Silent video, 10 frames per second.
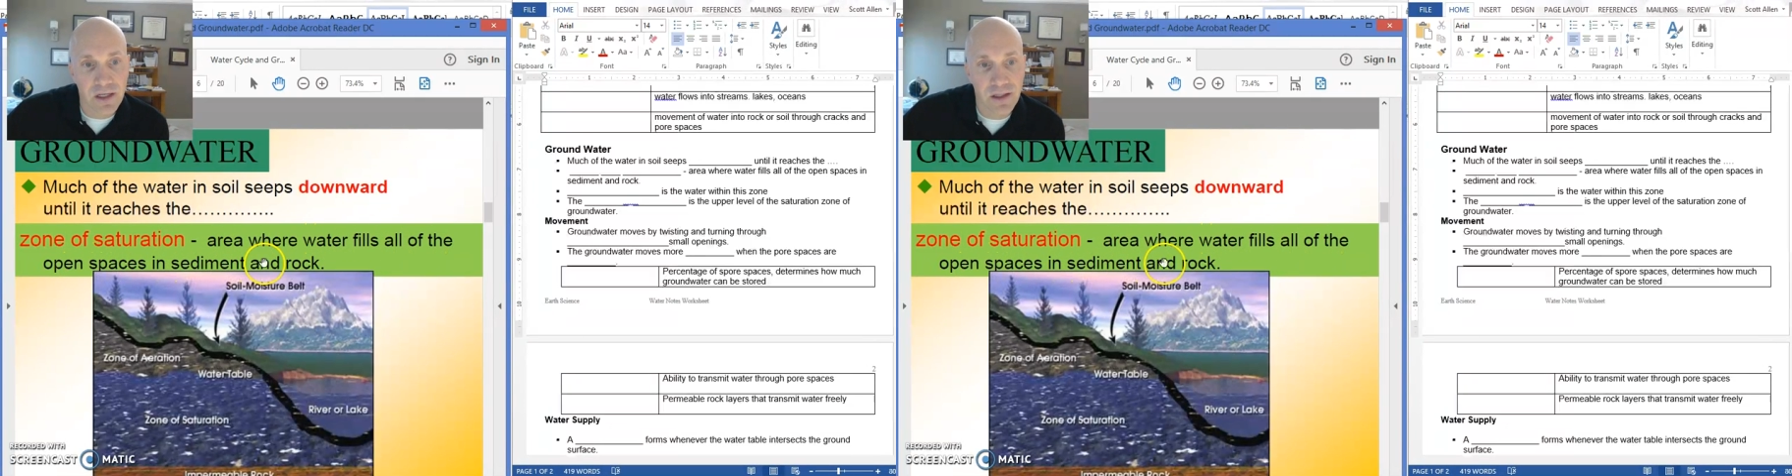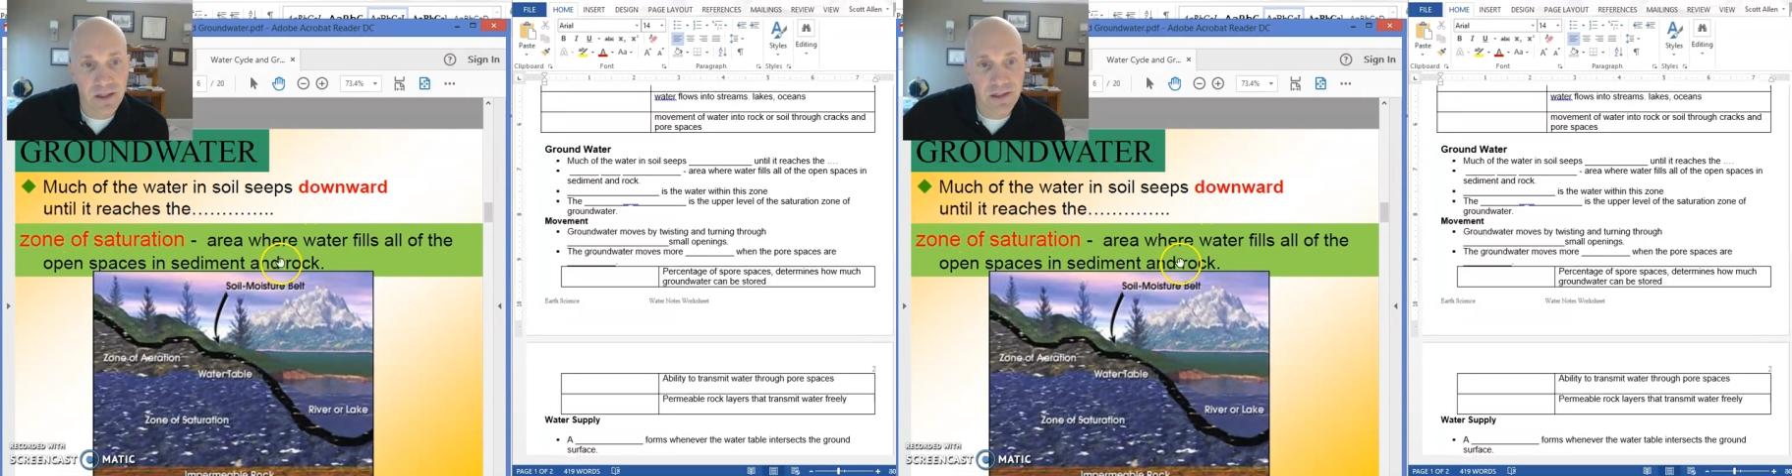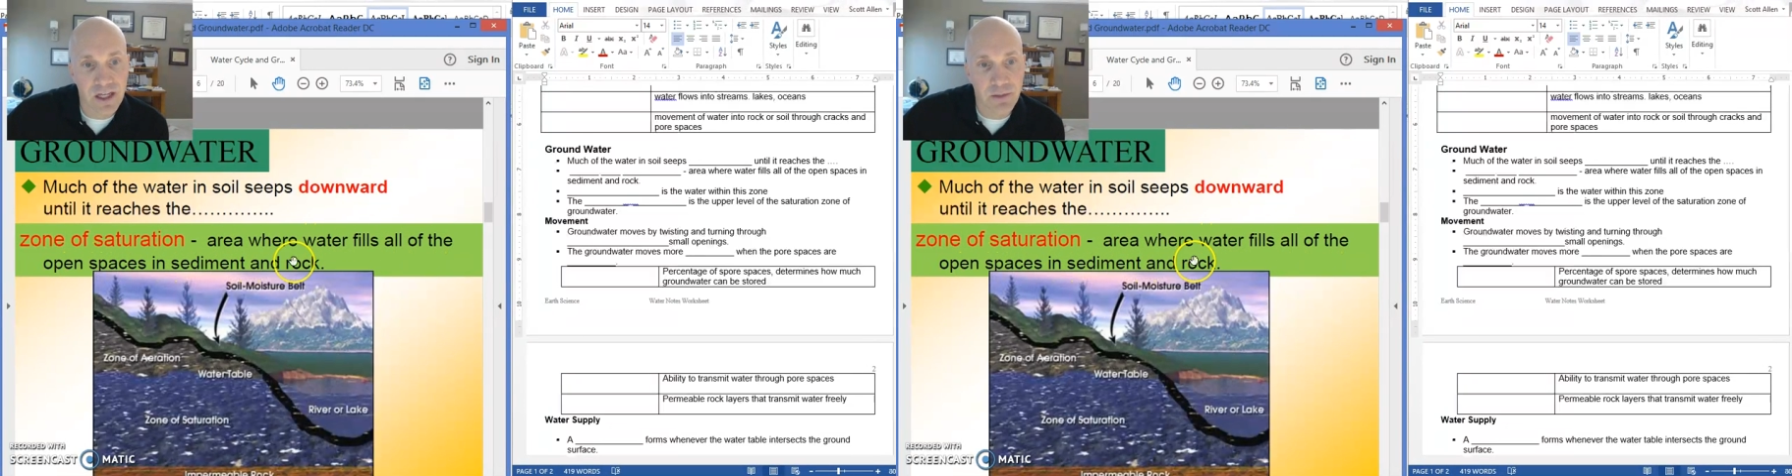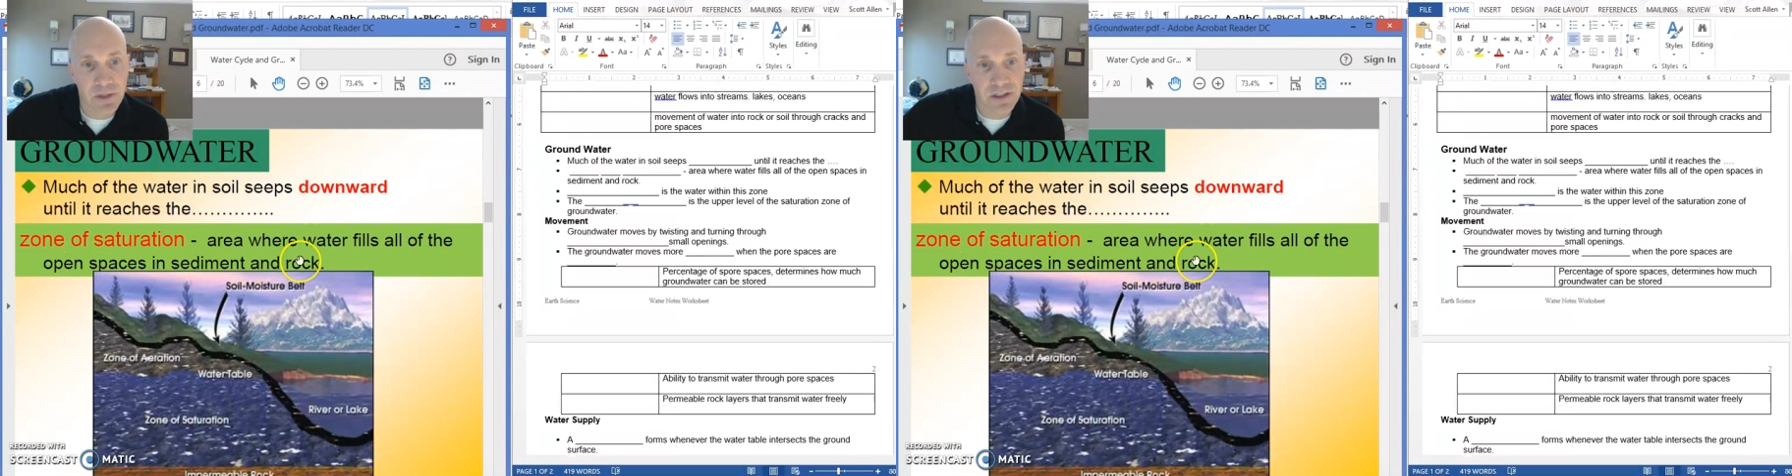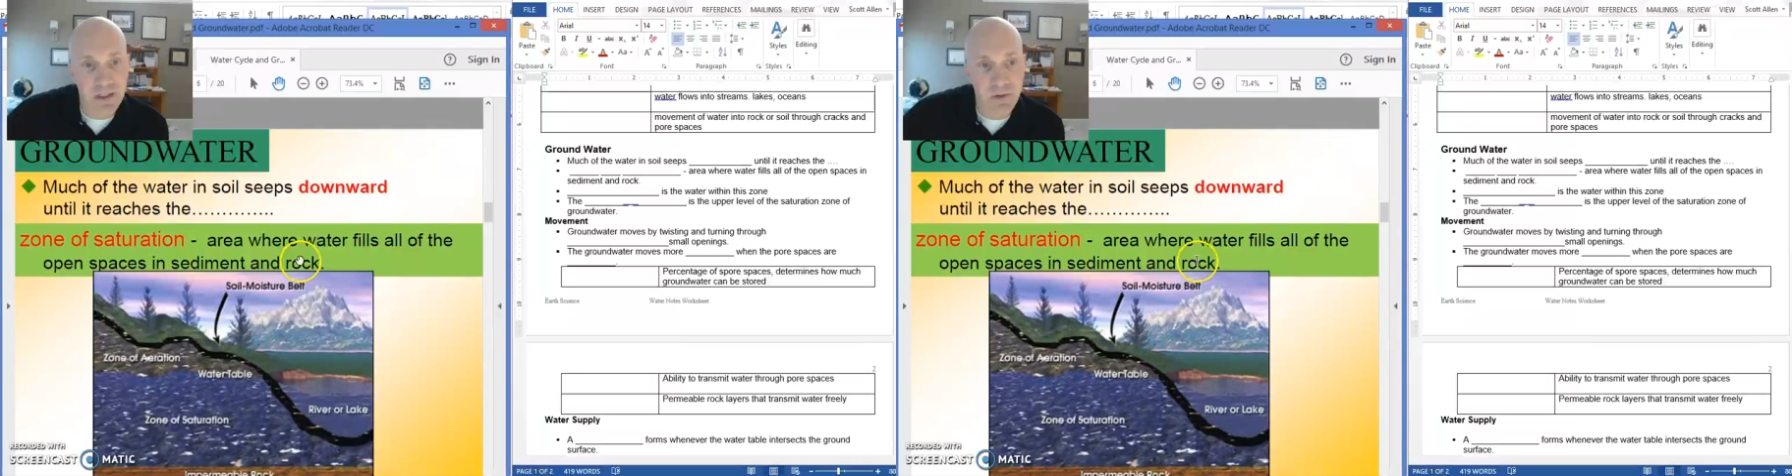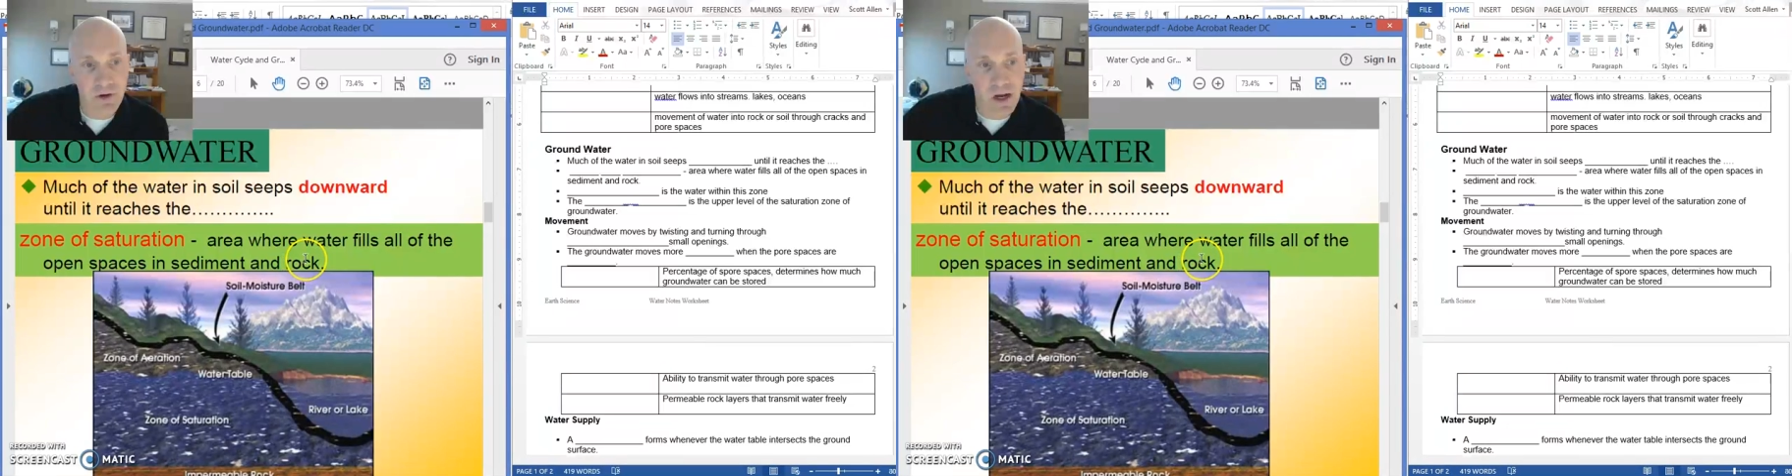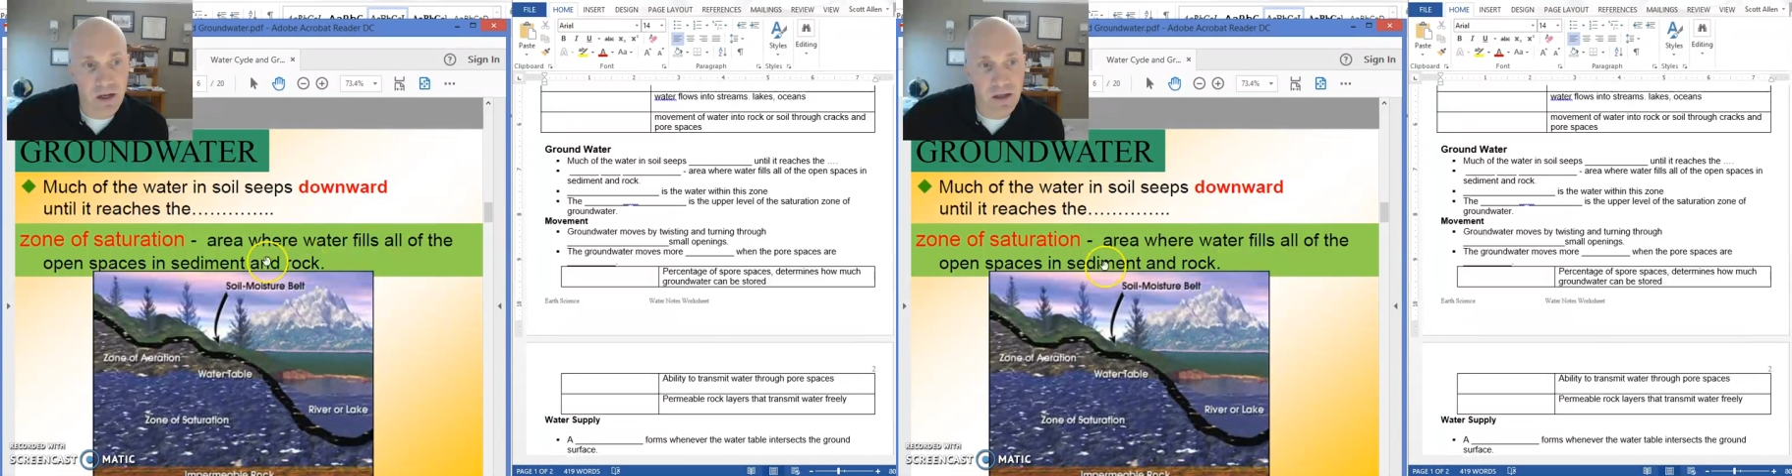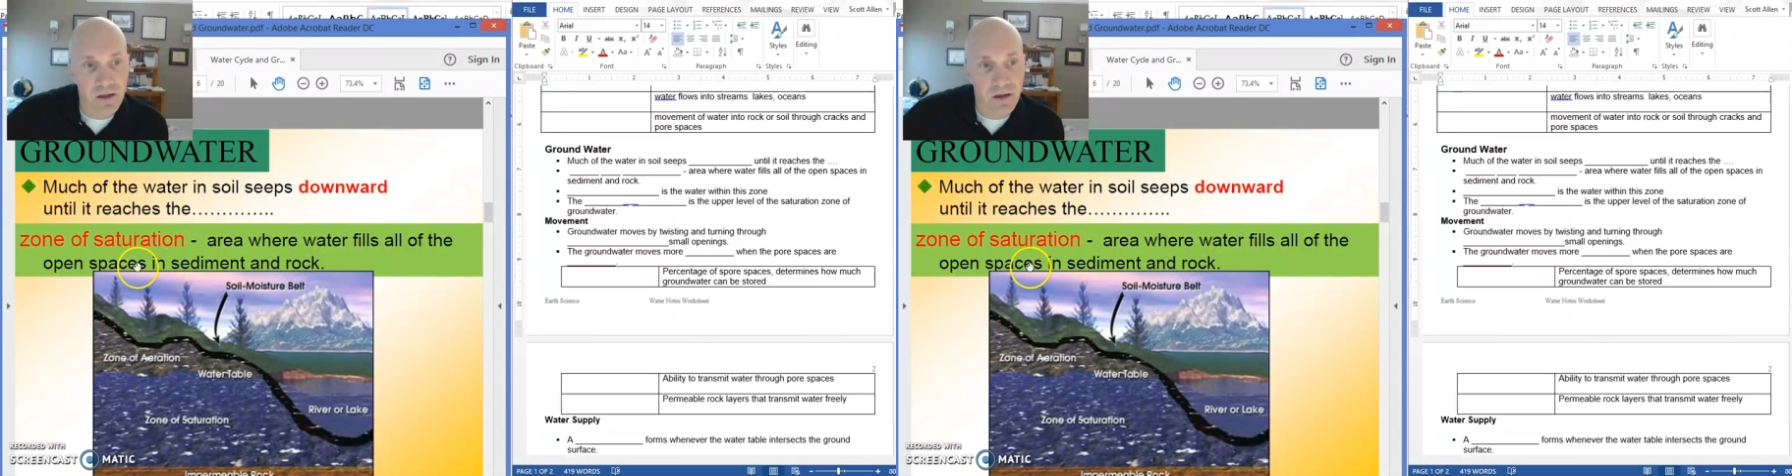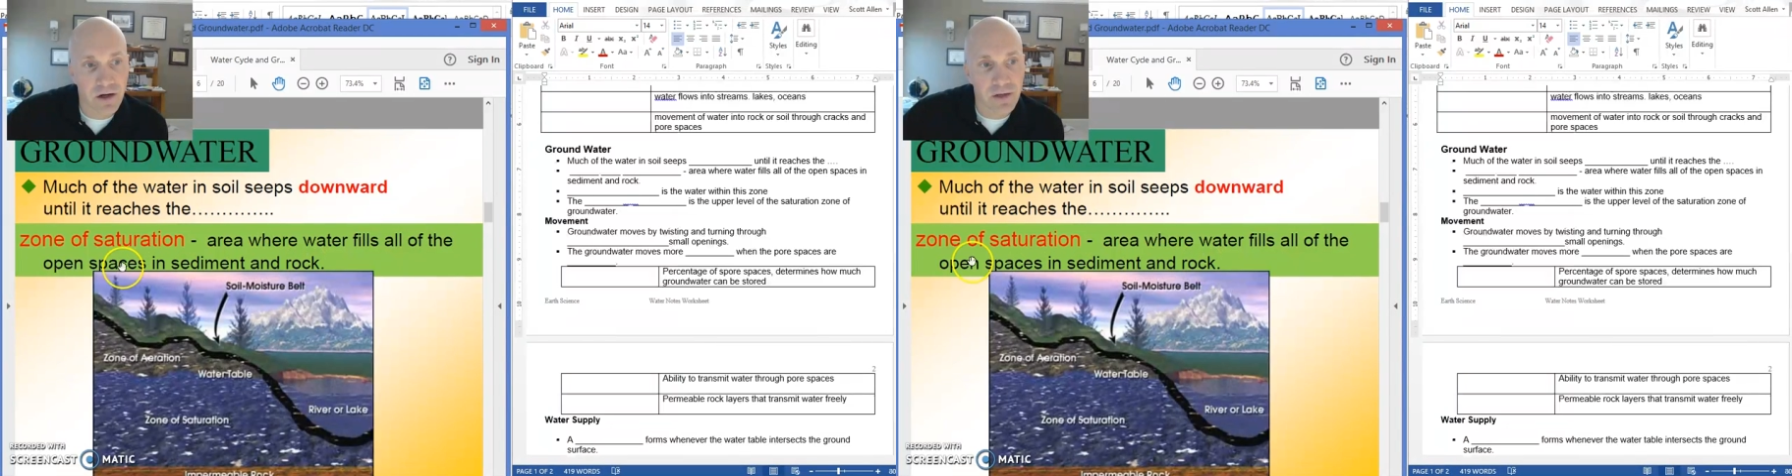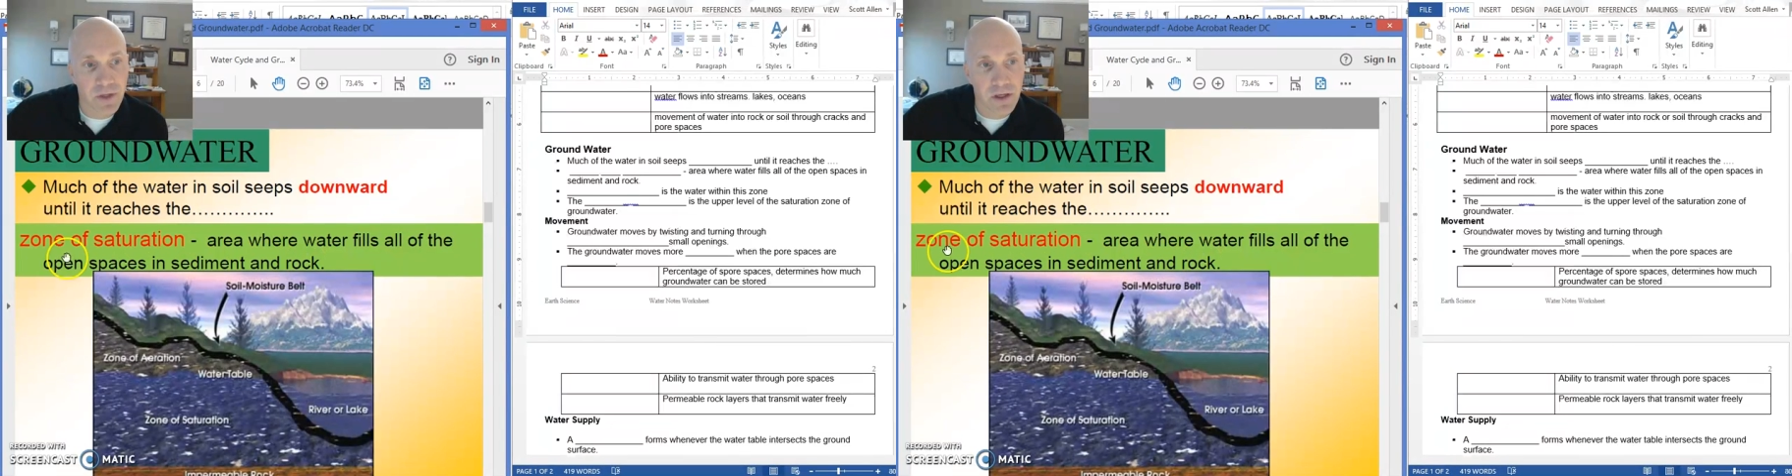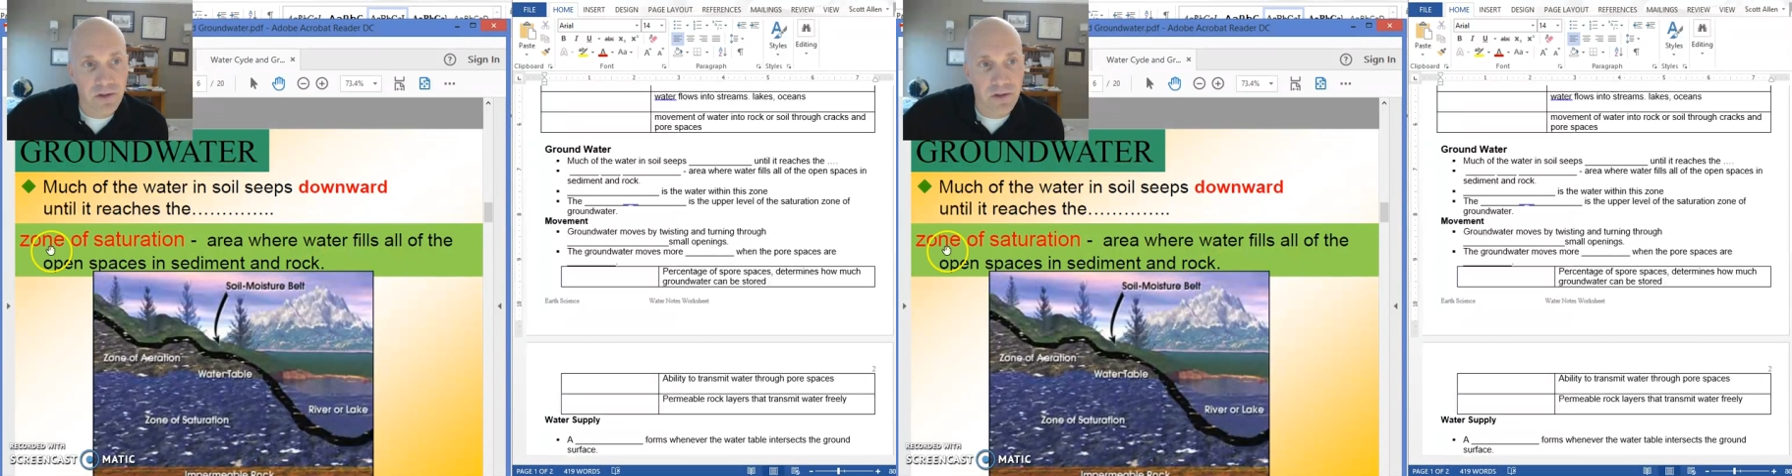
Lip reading: in the sediment and rock. All right.